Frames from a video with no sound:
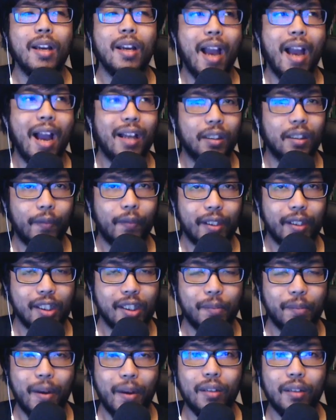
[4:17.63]
activate a
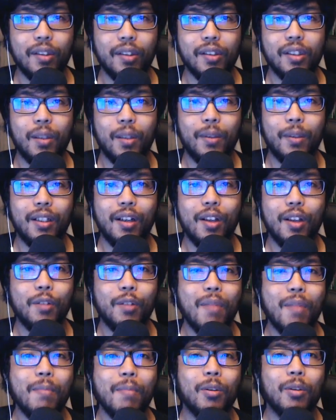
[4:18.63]
spell to summon another
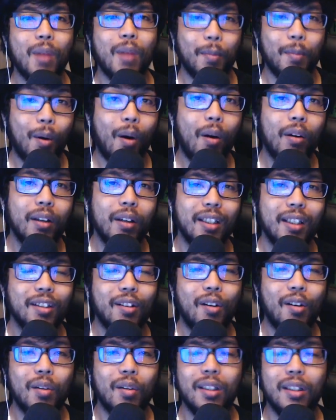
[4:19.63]
member of my party. It's
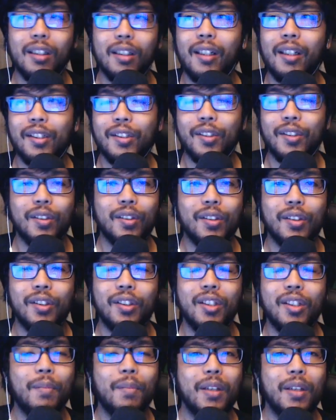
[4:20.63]
called the Lesser
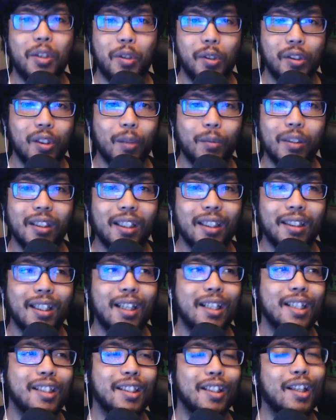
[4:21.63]
Summon or something like
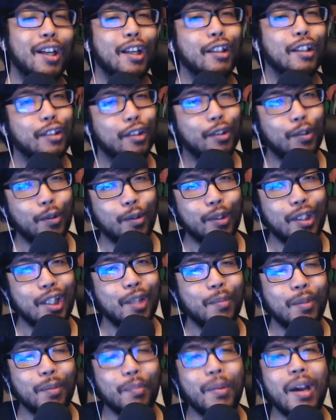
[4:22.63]
that. It has a little
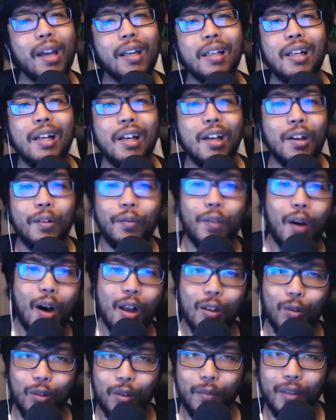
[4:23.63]
demon pet
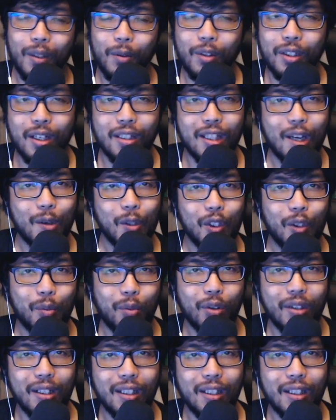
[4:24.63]
following me, which I thought was pretty